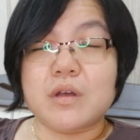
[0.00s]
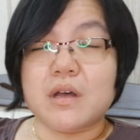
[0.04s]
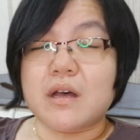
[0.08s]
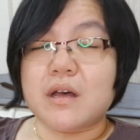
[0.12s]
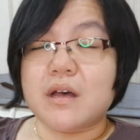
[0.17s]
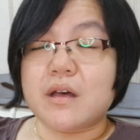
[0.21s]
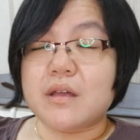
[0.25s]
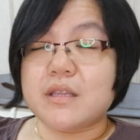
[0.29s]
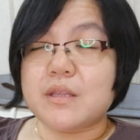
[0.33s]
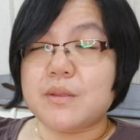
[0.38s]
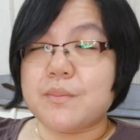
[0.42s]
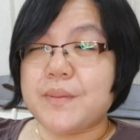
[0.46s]

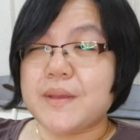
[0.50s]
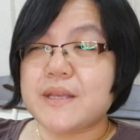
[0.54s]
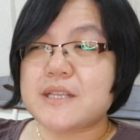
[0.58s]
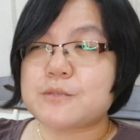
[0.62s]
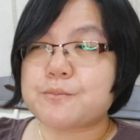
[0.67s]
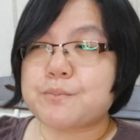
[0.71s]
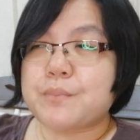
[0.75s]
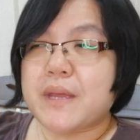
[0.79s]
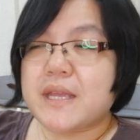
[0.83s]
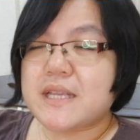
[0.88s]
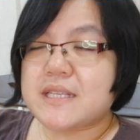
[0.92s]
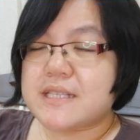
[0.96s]
the big
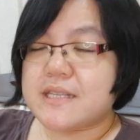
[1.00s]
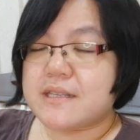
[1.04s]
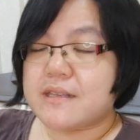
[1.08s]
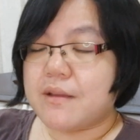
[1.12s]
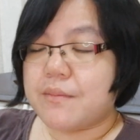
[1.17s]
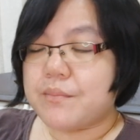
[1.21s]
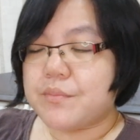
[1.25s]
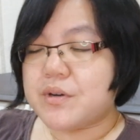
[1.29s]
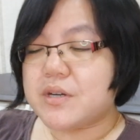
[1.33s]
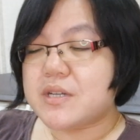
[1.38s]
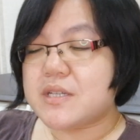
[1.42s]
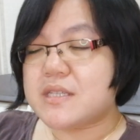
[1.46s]
spikes in
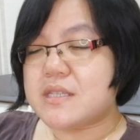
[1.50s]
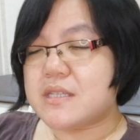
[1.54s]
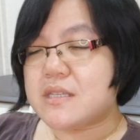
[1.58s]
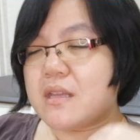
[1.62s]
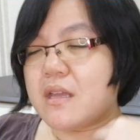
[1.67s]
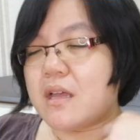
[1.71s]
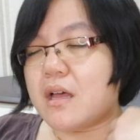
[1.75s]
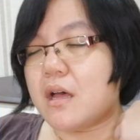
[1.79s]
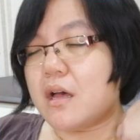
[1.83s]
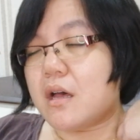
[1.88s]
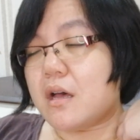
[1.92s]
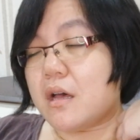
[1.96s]

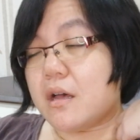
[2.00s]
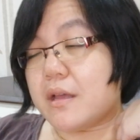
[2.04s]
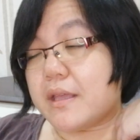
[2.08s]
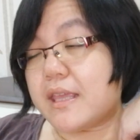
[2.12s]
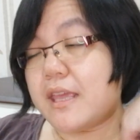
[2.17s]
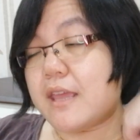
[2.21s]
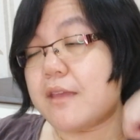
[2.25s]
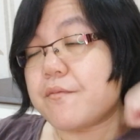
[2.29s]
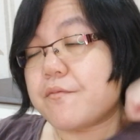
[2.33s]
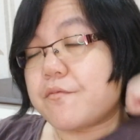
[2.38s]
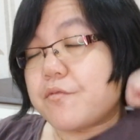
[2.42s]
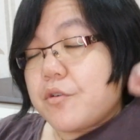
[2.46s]
numbers,
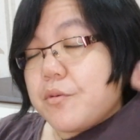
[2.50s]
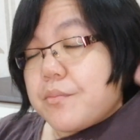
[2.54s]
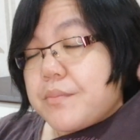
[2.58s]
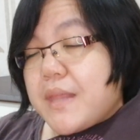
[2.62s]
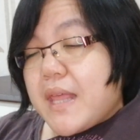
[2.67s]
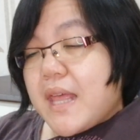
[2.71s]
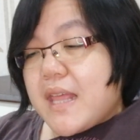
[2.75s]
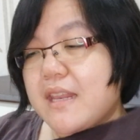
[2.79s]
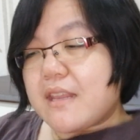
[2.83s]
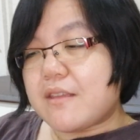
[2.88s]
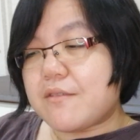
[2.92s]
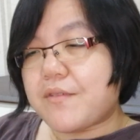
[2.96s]
came from
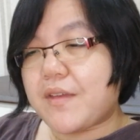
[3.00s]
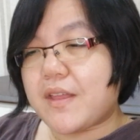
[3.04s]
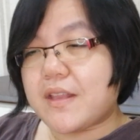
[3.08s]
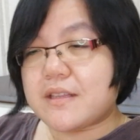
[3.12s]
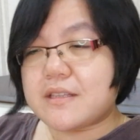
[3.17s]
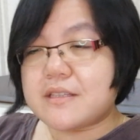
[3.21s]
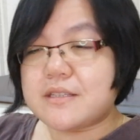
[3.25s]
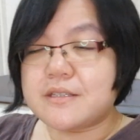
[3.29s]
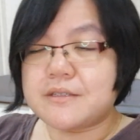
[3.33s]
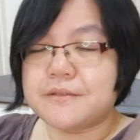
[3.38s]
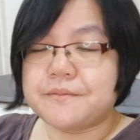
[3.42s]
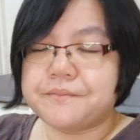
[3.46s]
that
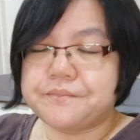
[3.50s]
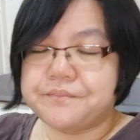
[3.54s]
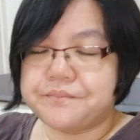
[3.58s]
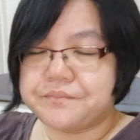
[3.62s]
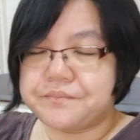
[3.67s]
event.